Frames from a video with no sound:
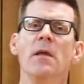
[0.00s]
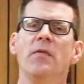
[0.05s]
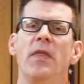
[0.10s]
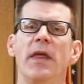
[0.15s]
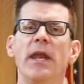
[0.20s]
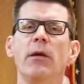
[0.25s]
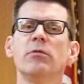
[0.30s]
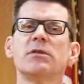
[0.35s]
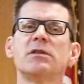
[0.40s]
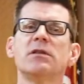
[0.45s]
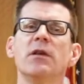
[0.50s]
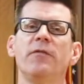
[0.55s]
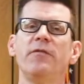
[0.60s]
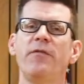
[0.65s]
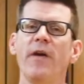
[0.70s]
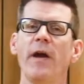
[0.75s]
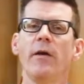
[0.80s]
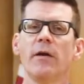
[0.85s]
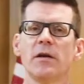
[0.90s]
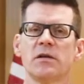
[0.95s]
that it was the
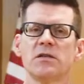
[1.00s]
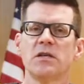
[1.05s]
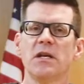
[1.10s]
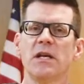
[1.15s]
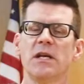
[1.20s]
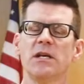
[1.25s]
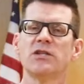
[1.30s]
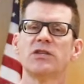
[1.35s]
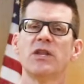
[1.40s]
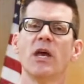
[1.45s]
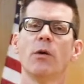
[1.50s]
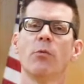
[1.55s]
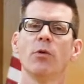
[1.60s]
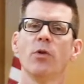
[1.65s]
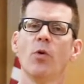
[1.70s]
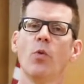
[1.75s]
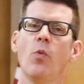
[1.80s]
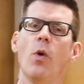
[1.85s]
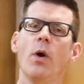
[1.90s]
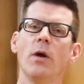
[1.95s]
Pharisees that were
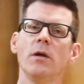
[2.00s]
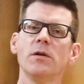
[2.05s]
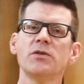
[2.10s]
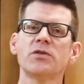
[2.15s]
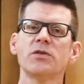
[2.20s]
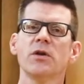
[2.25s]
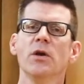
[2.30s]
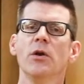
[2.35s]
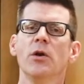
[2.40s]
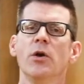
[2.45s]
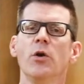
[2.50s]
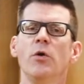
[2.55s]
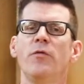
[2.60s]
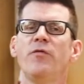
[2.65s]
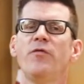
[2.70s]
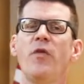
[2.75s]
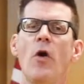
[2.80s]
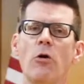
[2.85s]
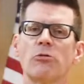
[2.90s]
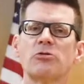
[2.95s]
the ones who
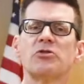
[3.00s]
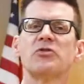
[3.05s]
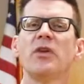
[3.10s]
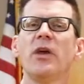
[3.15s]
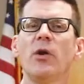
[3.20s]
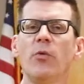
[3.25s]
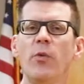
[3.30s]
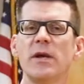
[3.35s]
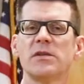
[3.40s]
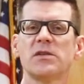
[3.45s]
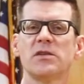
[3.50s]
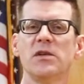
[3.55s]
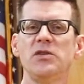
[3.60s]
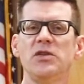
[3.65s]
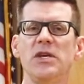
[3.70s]
falsely arrested